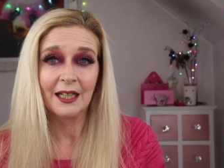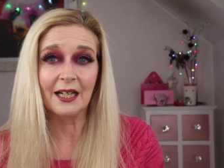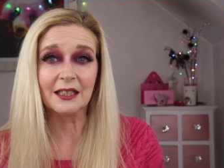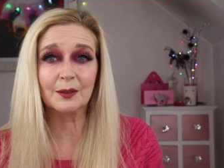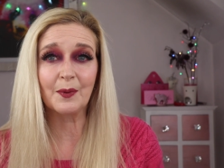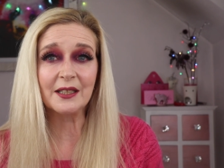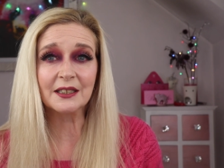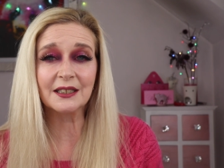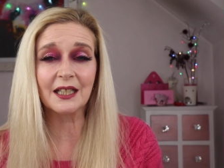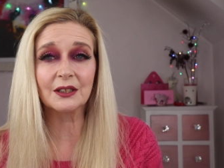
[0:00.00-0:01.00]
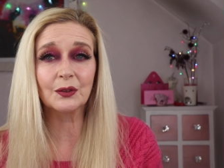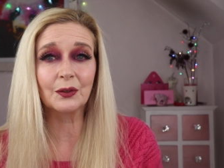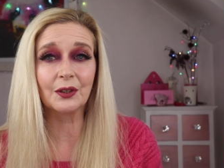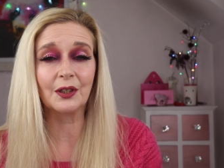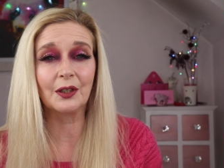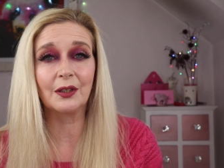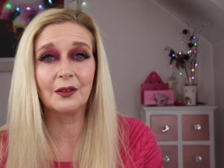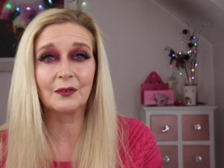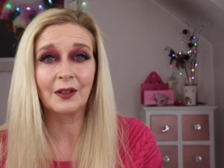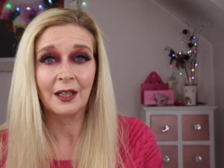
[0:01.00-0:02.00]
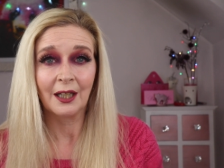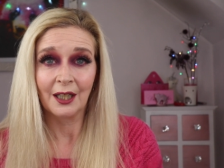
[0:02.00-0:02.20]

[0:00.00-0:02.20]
It spans that sort of